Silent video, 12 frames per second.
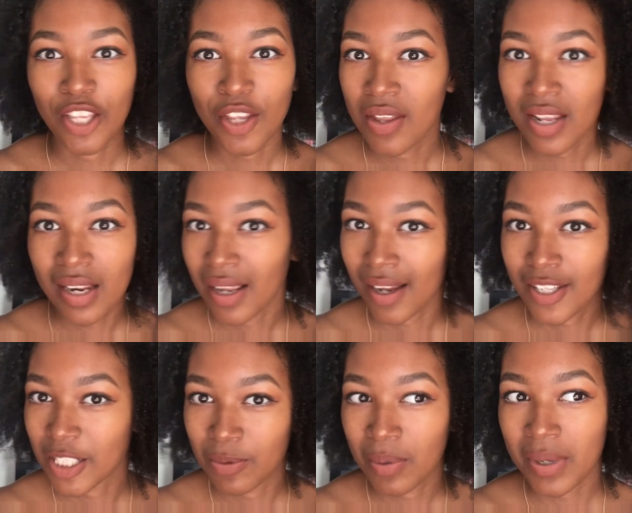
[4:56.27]
you didn't
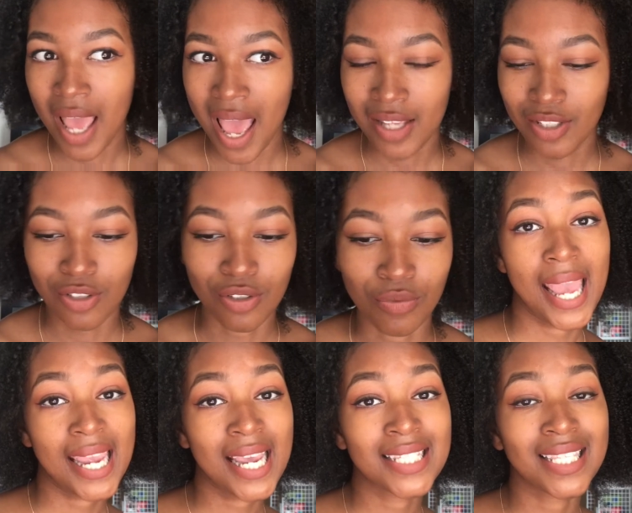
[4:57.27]
answer what we asked you.
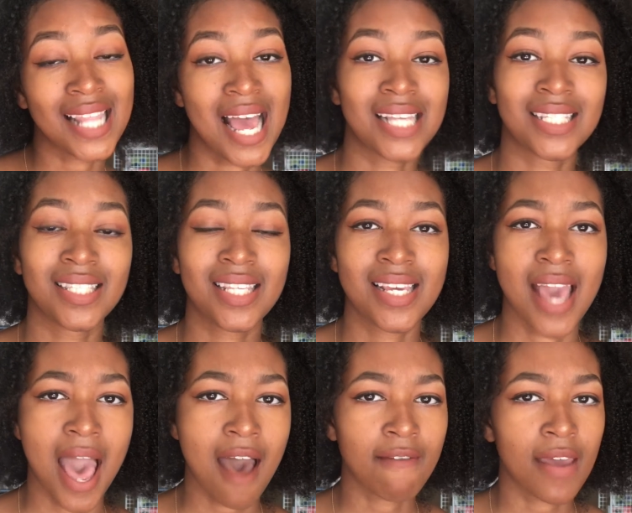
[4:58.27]
And lastly,
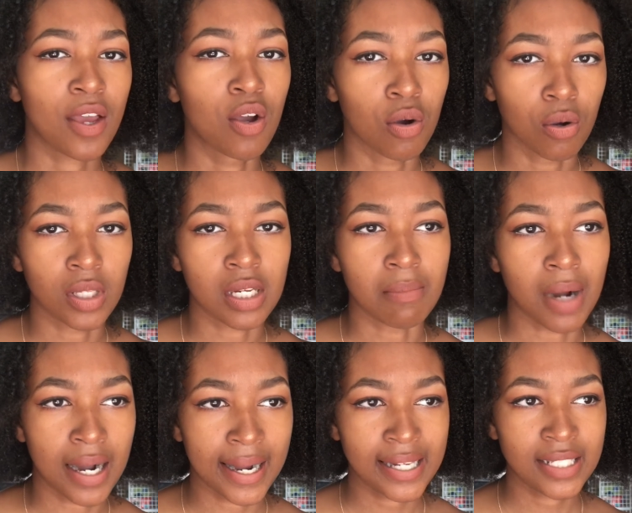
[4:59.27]
have a goal in
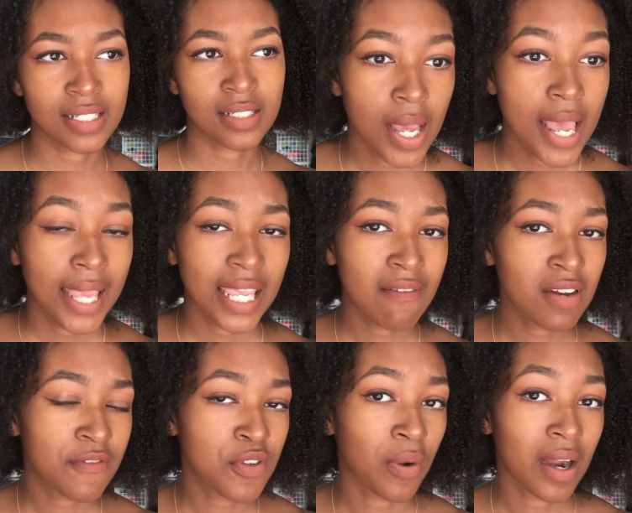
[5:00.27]
mind.
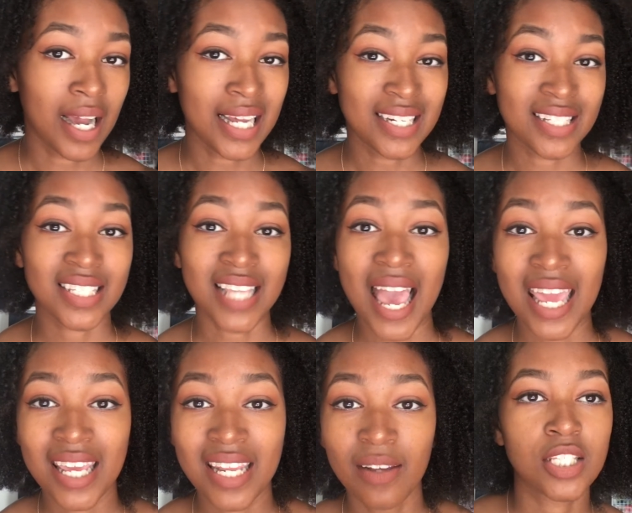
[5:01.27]
Even if you are
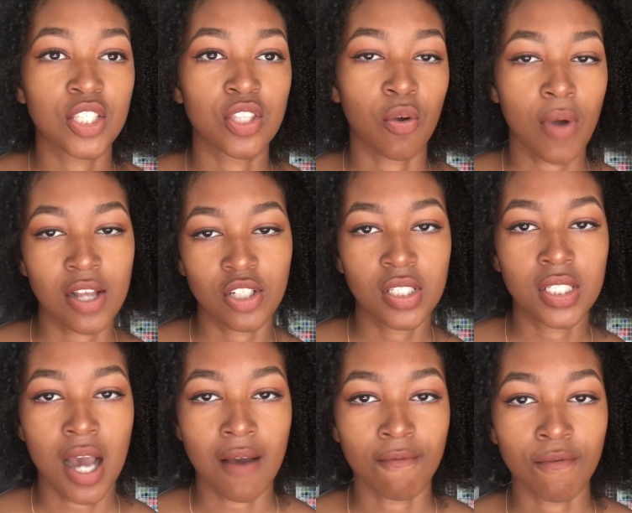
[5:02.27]
undecided, the
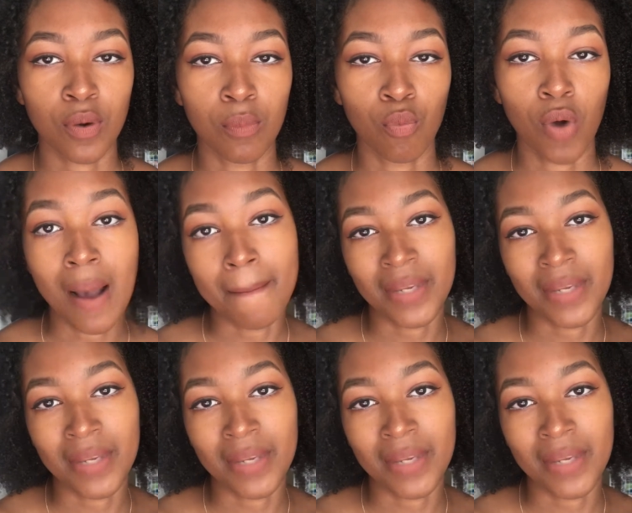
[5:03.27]
questions come from what